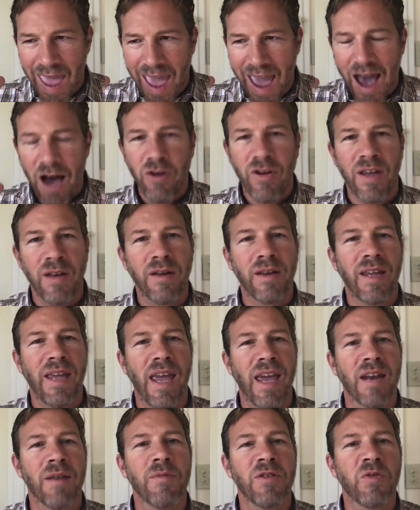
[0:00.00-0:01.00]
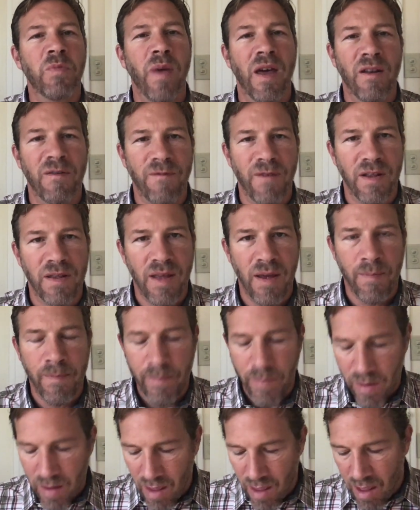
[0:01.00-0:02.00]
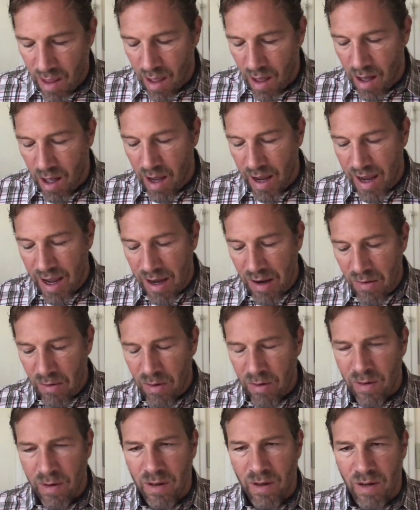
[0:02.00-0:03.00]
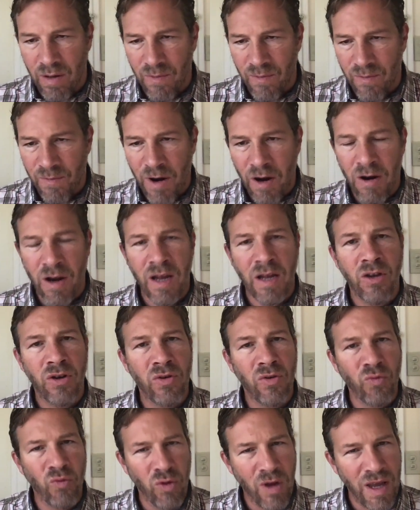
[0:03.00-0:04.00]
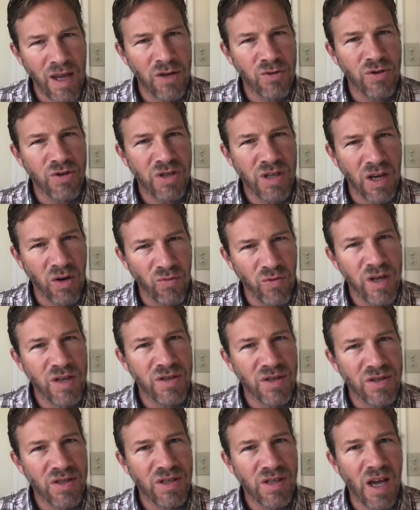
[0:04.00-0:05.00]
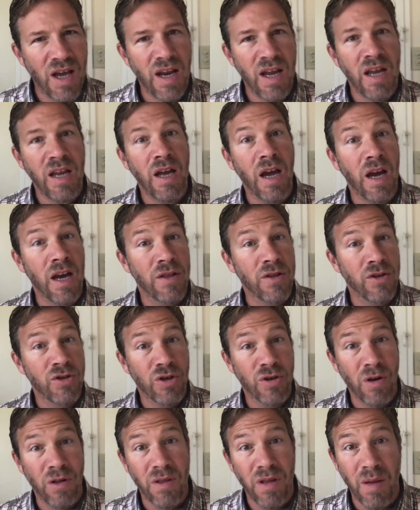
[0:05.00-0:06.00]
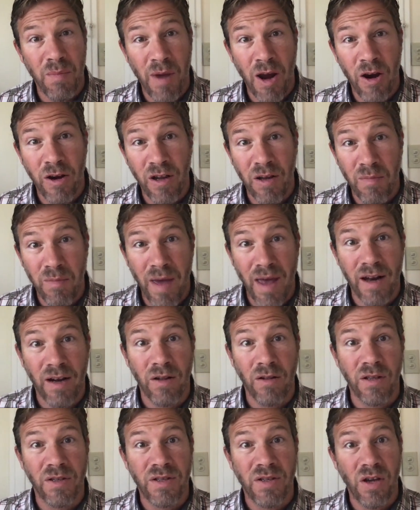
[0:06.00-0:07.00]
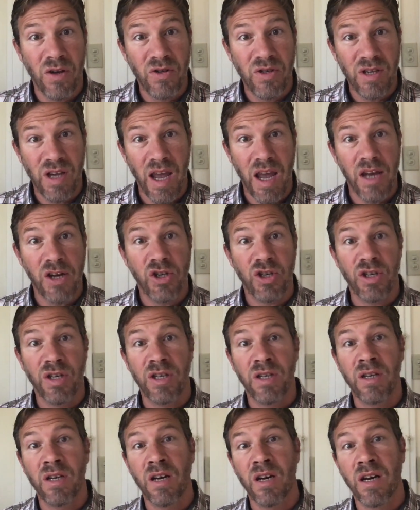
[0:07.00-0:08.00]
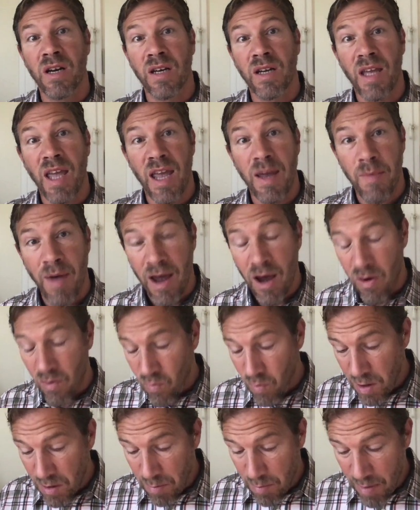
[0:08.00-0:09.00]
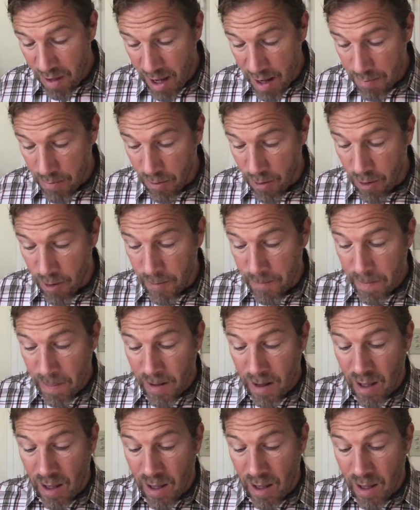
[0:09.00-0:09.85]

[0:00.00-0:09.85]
can cannabis benefit them? And a very interesting recent study, the Journal of the American Medical Association came out with a paper